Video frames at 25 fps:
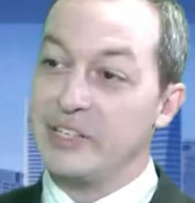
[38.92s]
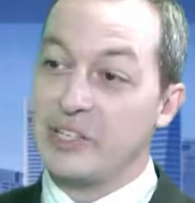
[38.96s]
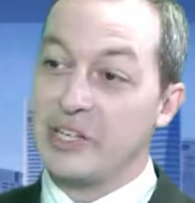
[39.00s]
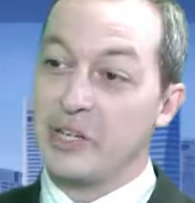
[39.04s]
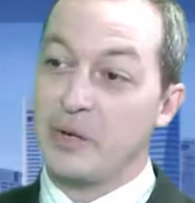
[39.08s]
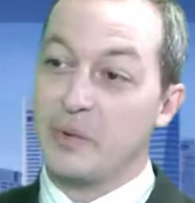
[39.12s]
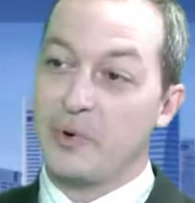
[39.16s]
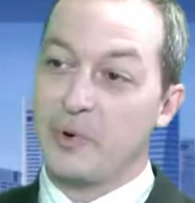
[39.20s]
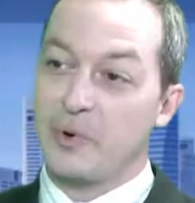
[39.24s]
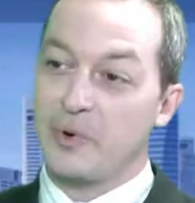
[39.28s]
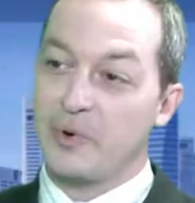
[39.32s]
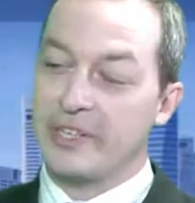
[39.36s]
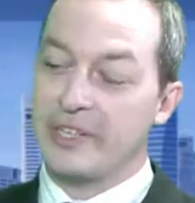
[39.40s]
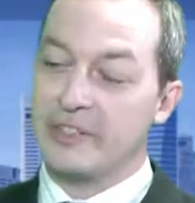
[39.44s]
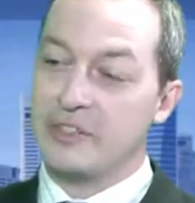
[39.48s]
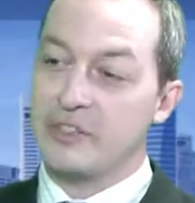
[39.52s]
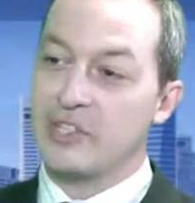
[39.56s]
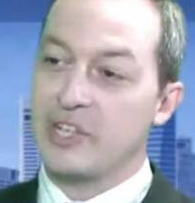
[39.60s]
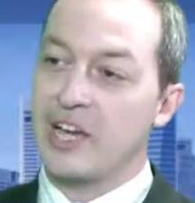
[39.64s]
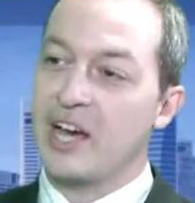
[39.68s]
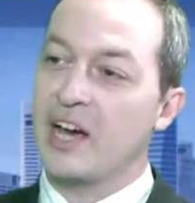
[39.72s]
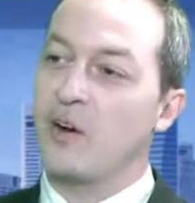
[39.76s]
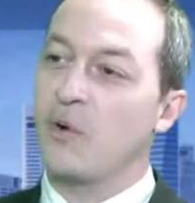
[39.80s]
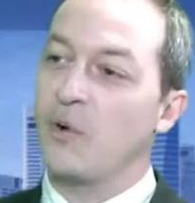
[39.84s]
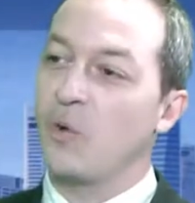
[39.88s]

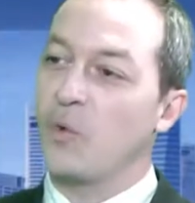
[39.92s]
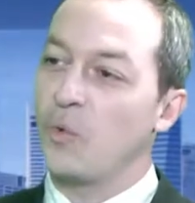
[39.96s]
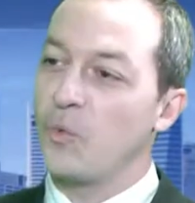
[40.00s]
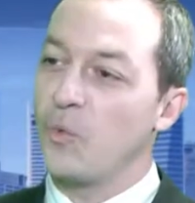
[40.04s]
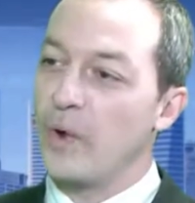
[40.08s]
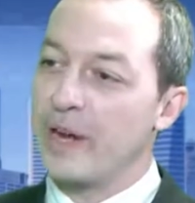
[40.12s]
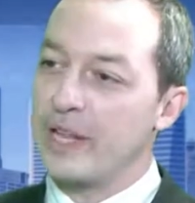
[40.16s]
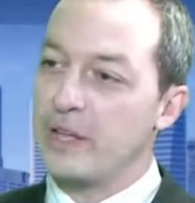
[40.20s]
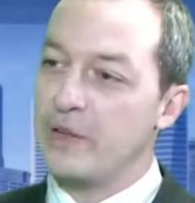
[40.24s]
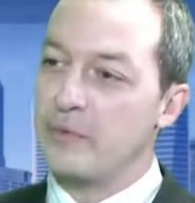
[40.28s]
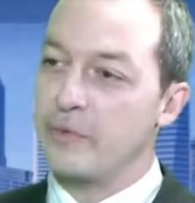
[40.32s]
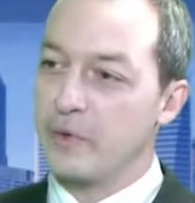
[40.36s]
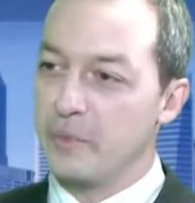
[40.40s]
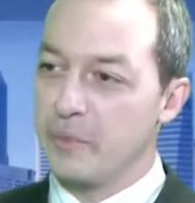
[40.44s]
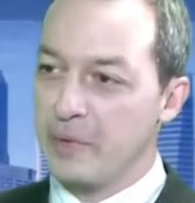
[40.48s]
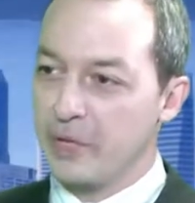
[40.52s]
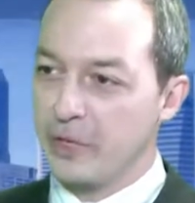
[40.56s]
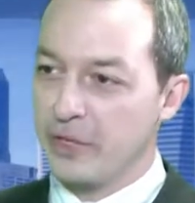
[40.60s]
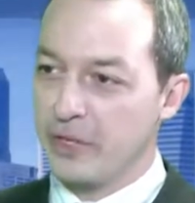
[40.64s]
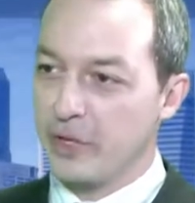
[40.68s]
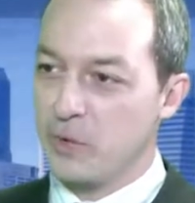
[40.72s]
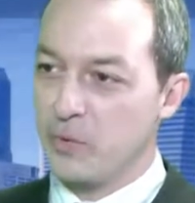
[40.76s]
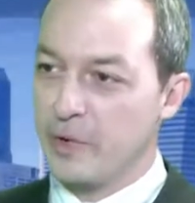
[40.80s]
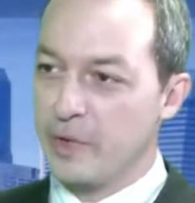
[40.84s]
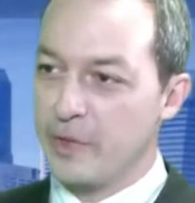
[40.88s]
Singaporeans are already
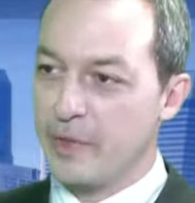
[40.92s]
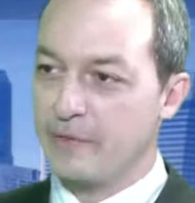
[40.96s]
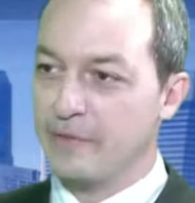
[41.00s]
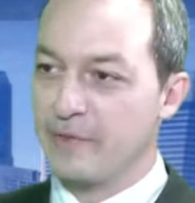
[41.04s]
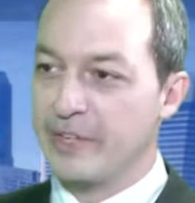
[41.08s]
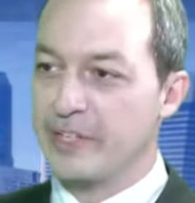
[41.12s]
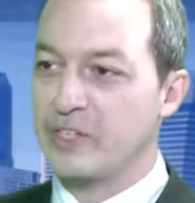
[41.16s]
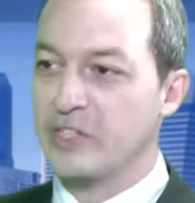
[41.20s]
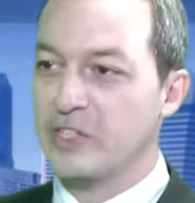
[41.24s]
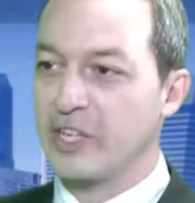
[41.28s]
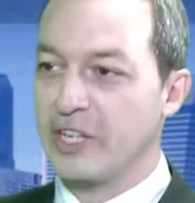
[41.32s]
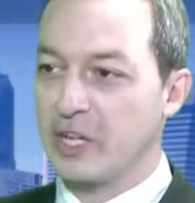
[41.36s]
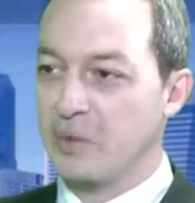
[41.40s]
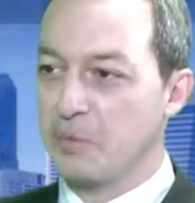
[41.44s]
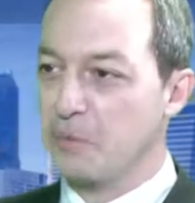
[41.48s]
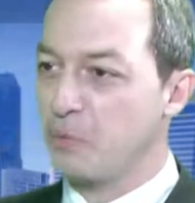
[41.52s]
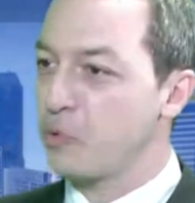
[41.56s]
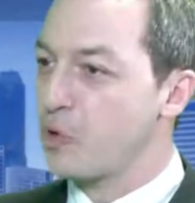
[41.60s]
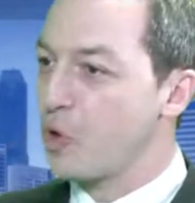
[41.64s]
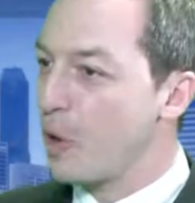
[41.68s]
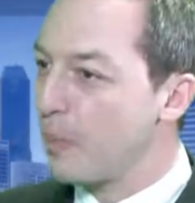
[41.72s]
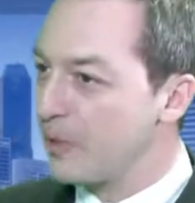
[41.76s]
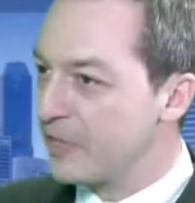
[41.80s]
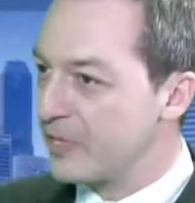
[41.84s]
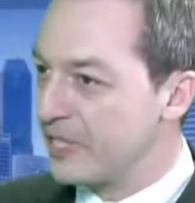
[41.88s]
familiar with investing in
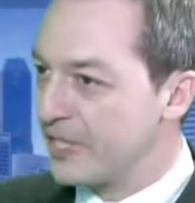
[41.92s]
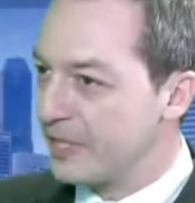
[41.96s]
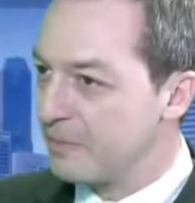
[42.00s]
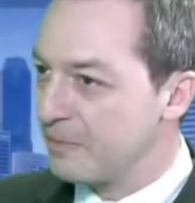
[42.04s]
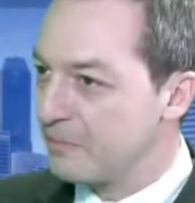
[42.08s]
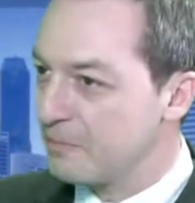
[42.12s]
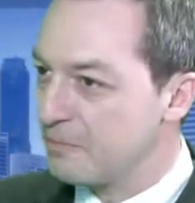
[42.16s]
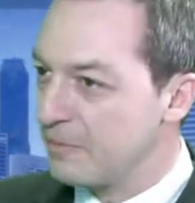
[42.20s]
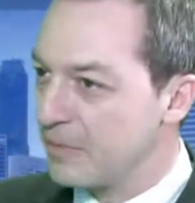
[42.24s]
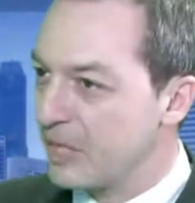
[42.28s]
property